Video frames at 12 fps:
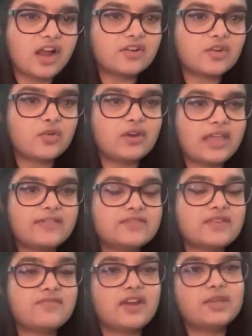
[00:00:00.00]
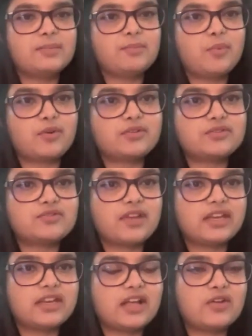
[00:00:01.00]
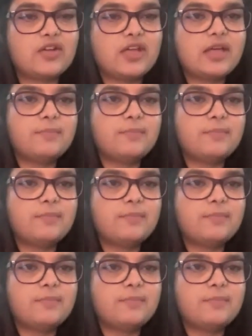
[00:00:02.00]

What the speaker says: Our go lives are very important right now,